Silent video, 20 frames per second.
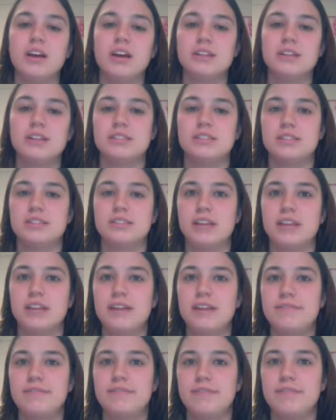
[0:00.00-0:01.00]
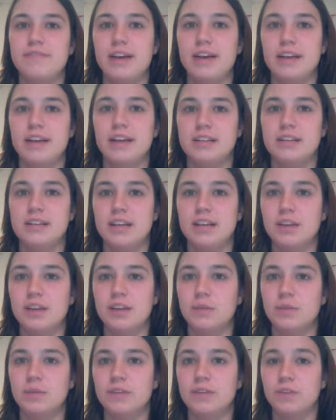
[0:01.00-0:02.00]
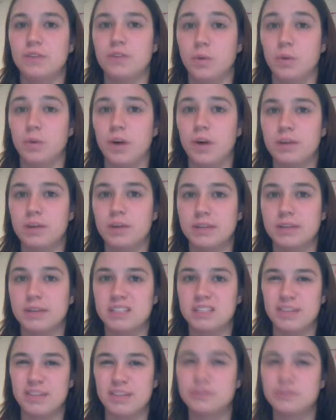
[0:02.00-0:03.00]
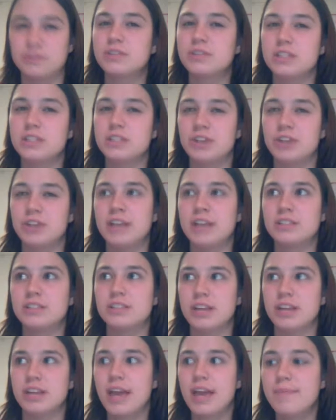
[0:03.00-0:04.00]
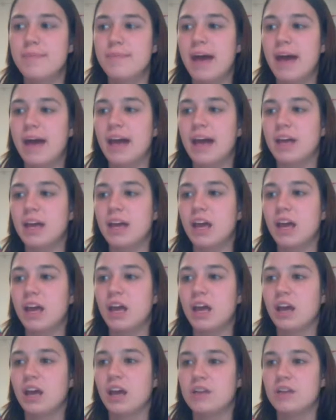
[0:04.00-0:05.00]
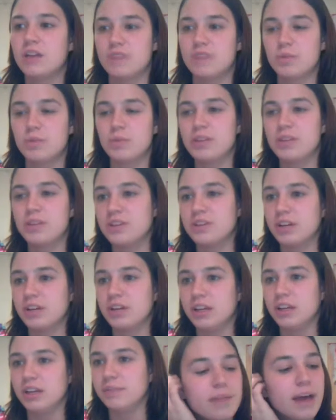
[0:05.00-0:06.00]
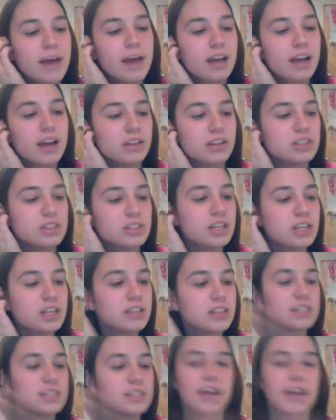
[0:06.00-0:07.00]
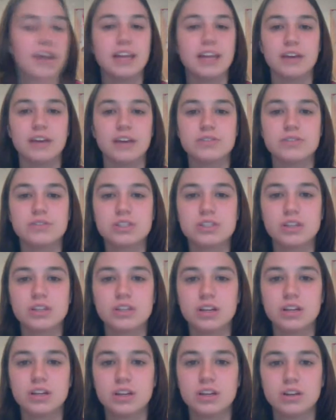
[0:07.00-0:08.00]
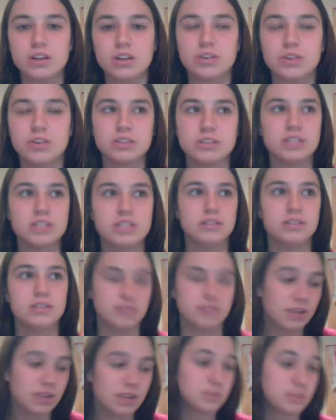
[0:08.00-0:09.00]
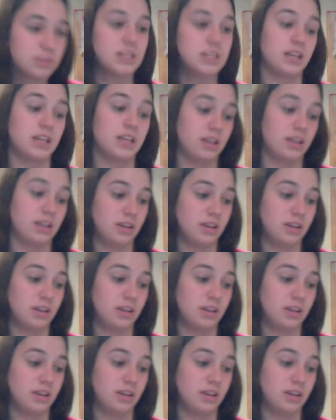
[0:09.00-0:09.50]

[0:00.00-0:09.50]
Steph and Nick went for a walk because Steph was really stressed, so they came back around 1:30, and they're sitting in the side lounge, or Nick was sitting